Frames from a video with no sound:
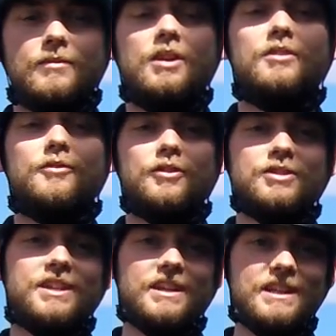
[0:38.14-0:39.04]
The first
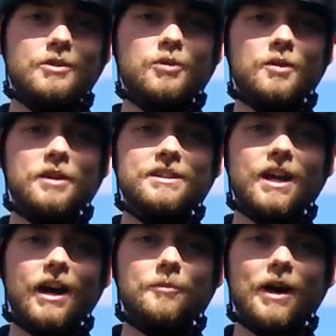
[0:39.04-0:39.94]
technique we're going to
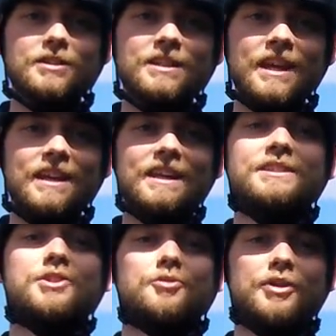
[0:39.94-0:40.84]
talk about today is
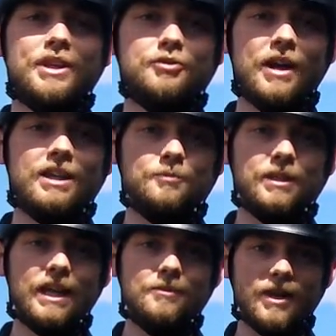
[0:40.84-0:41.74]
the redirect
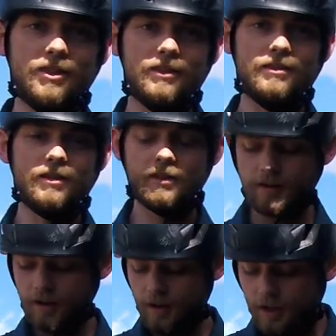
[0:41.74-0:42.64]
belay method.
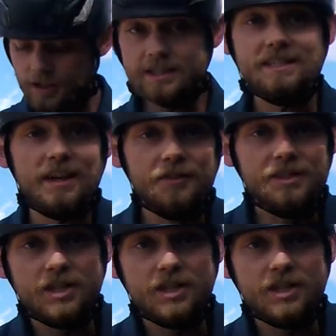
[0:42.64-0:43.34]
To set this